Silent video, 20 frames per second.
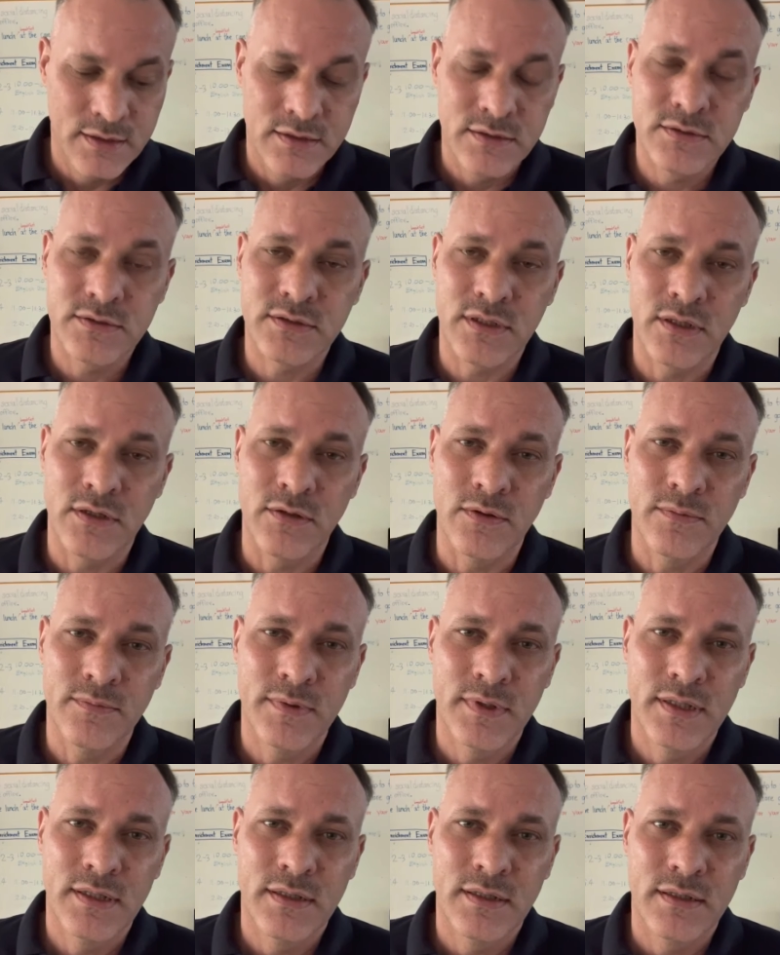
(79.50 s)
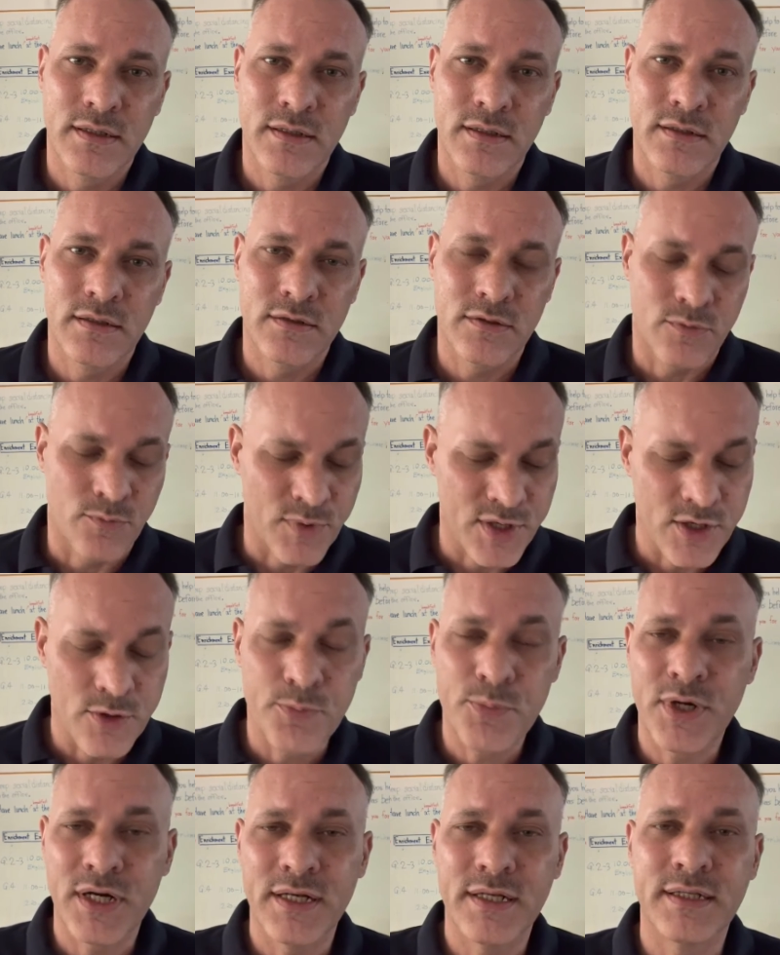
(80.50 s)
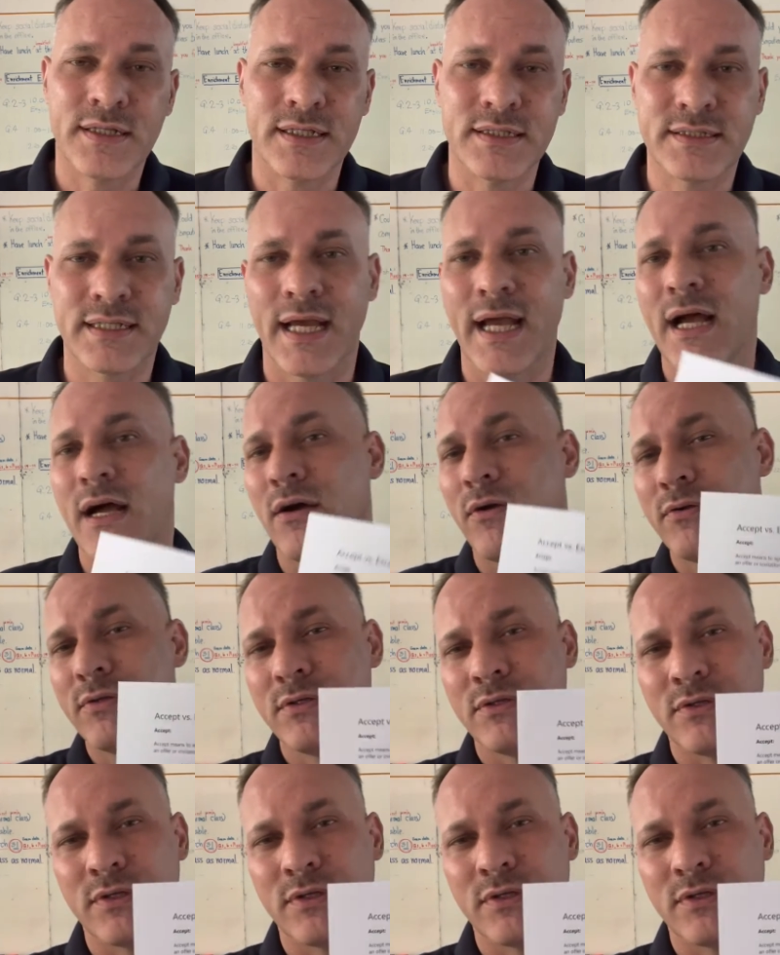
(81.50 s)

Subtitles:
So when you print this out,